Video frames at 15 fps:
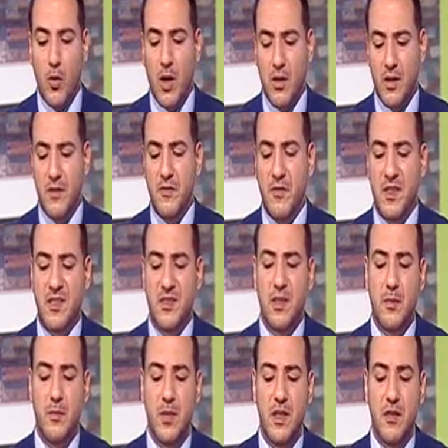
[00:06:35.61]
who are
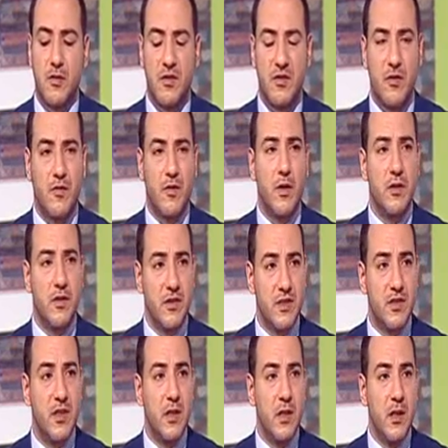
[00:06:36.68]
investing billions of
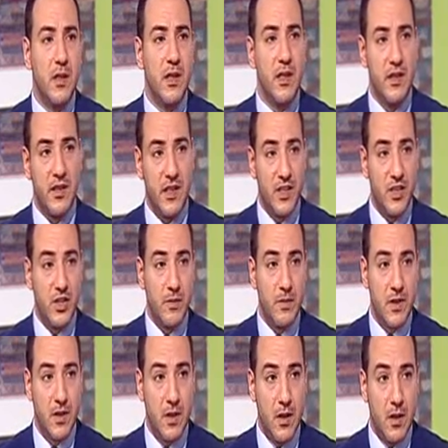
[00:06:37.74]
dollars here in
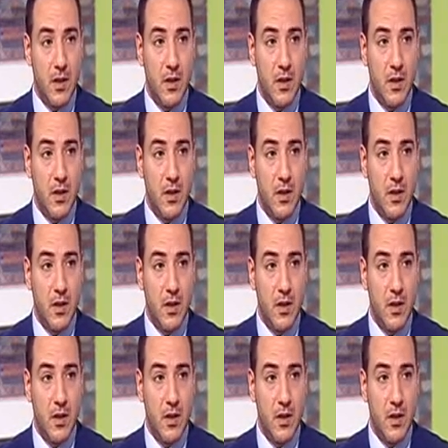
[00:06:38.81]
Egypt.